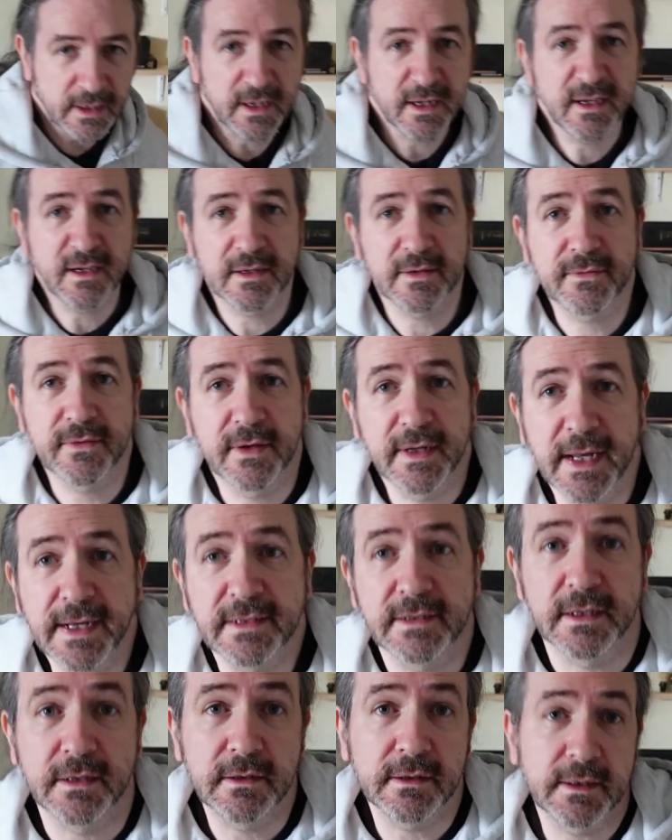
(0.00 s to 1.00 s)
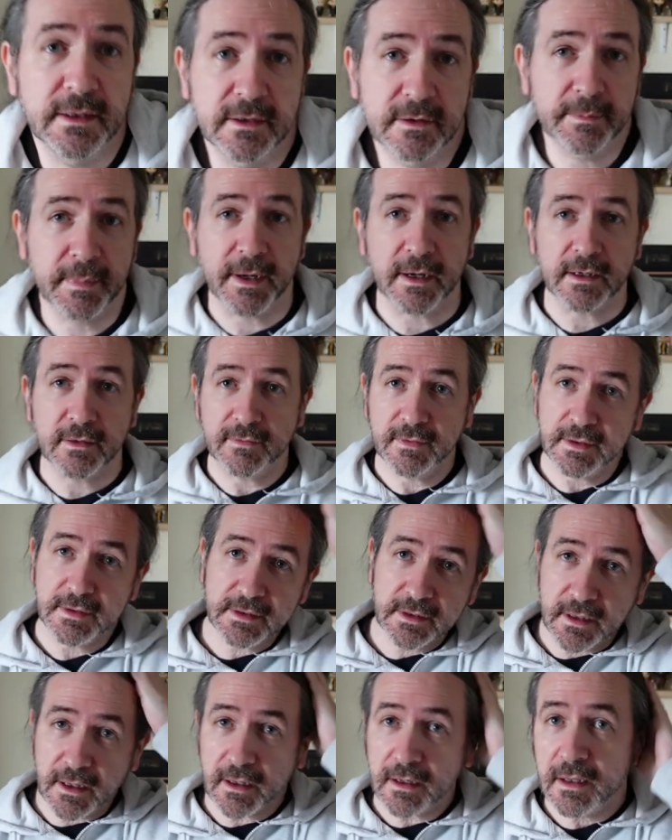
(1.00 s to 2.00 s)
I got it for next to nothing as part of this
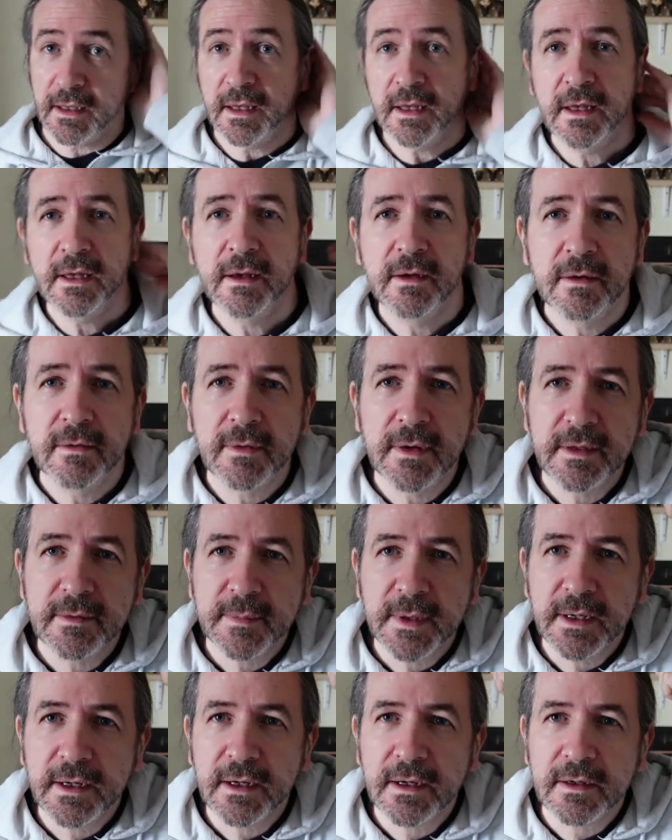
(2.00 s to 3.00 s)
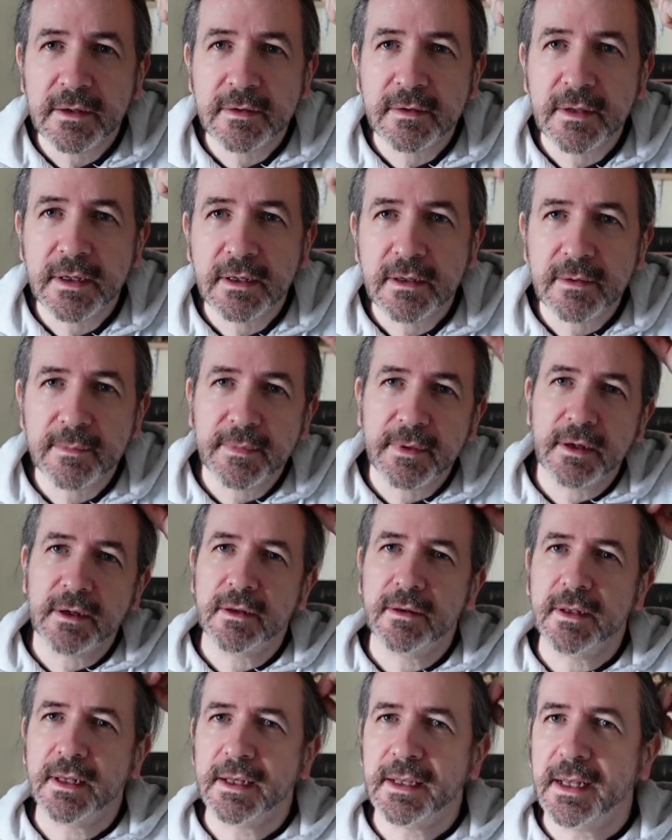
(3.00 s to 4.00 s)
lot. Why is my hair sticking up there? I
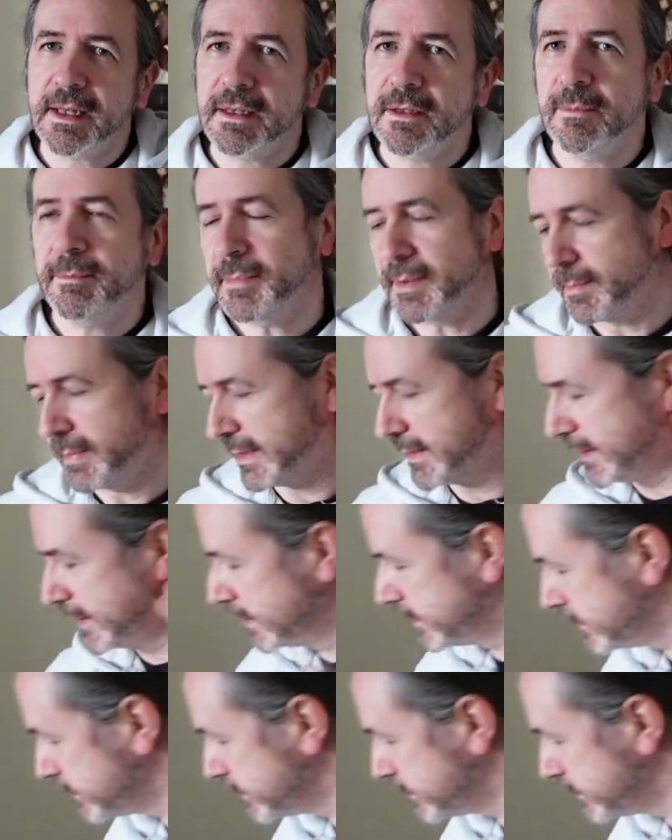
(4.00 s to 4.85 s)
don't like that lumpy bit.